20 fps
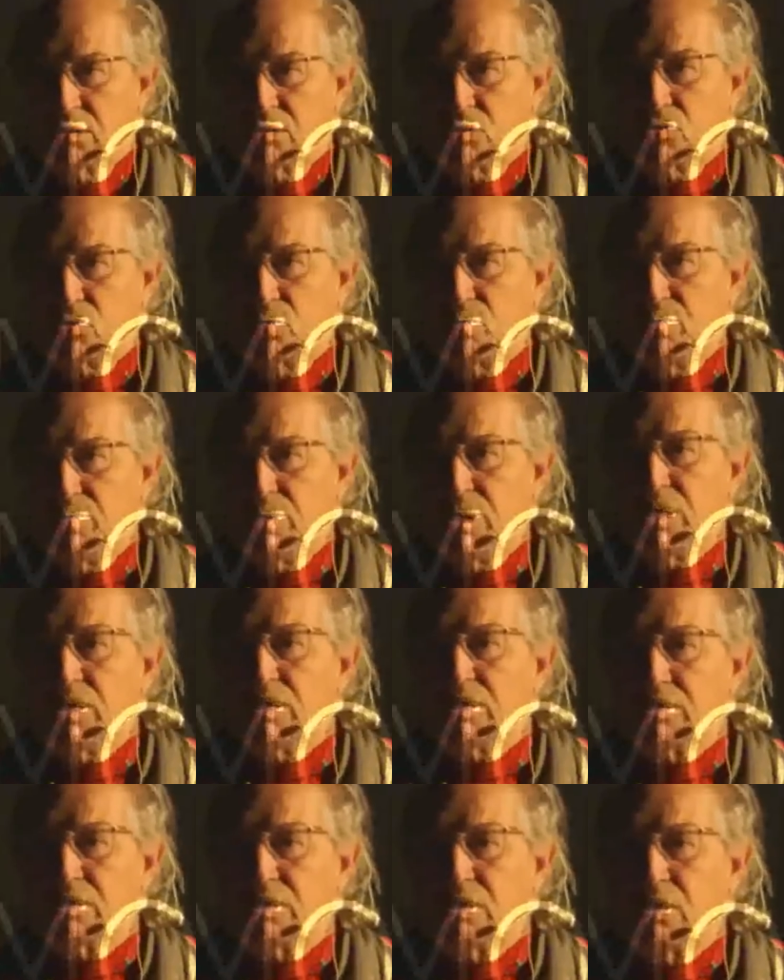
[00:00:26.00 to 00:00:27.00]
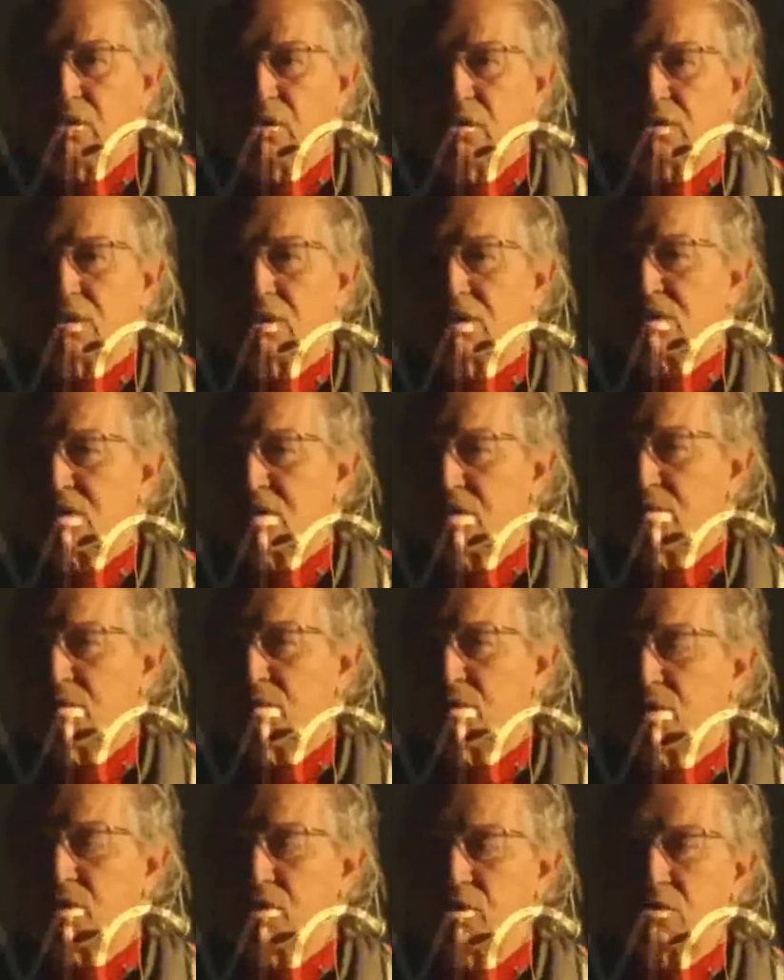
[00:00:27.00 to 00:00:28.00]
to build all the
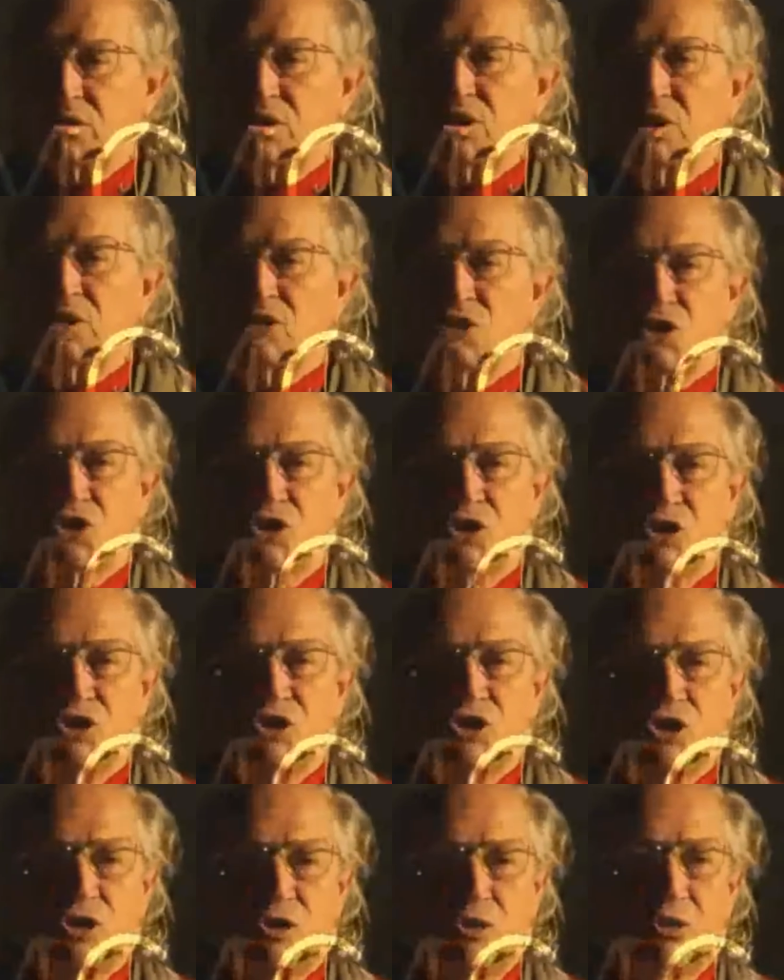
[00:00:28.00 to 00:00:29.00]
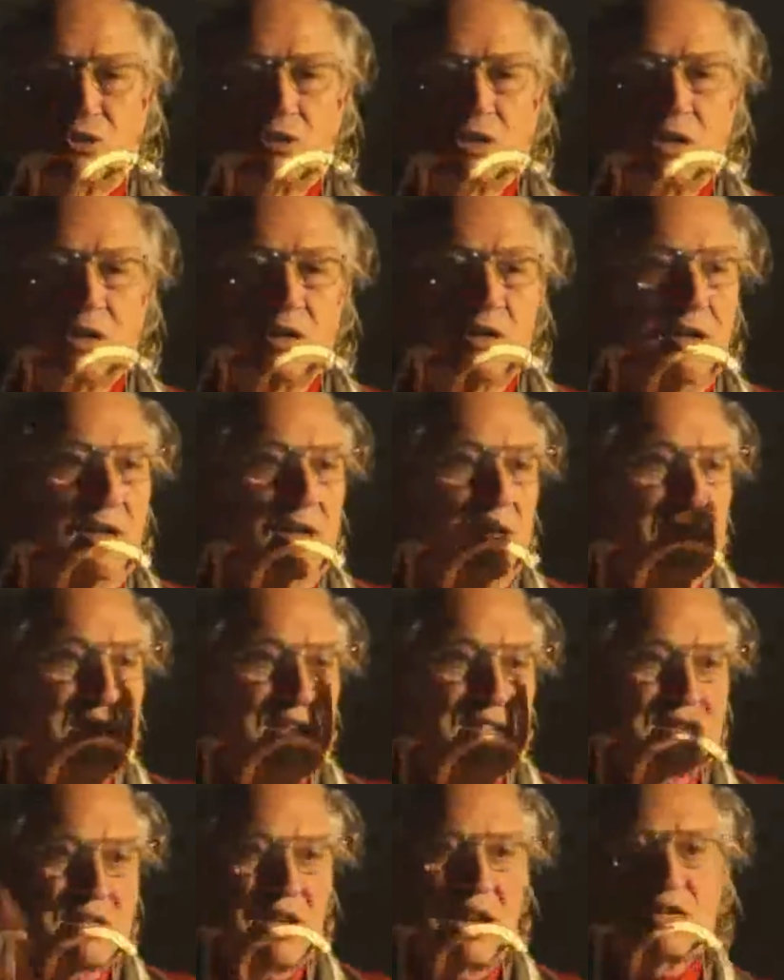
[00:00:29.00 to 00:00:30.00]
symbol, all the church, all the
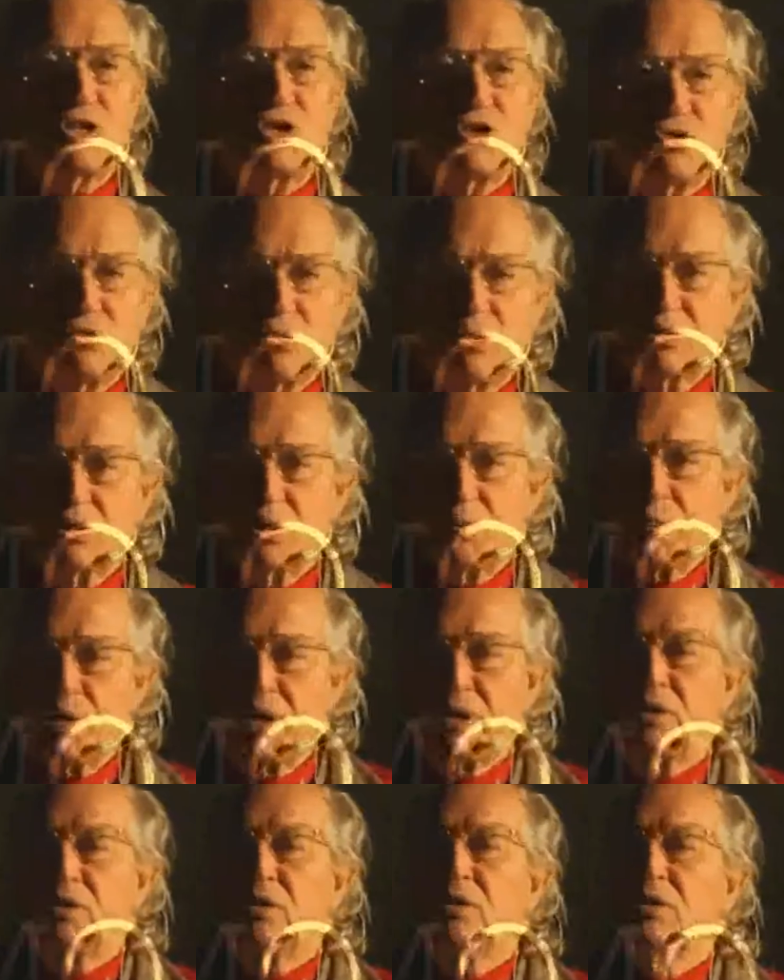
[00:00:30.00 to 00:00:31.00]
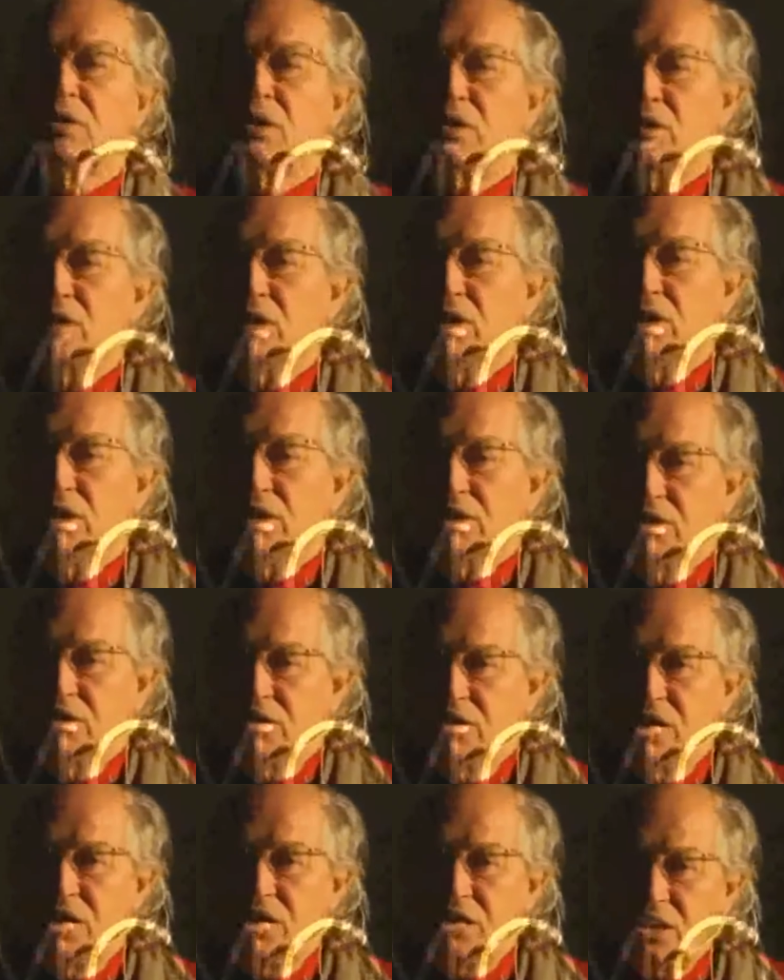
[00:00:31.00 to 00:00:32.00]
statue, all the painting
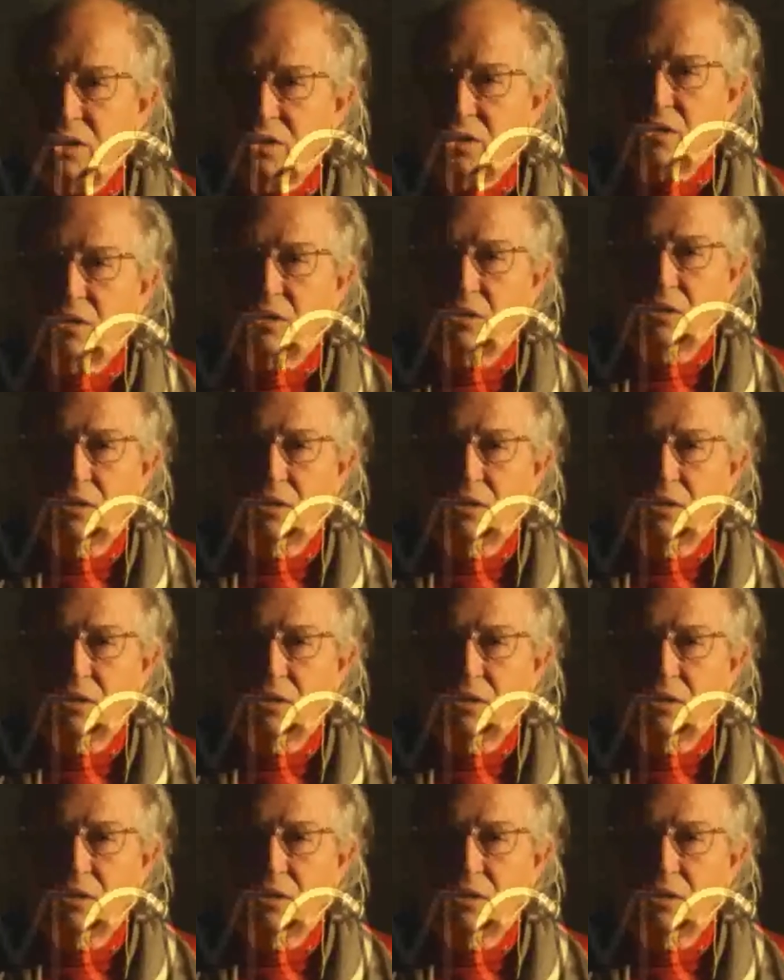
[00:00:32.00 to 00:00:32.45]
that they needed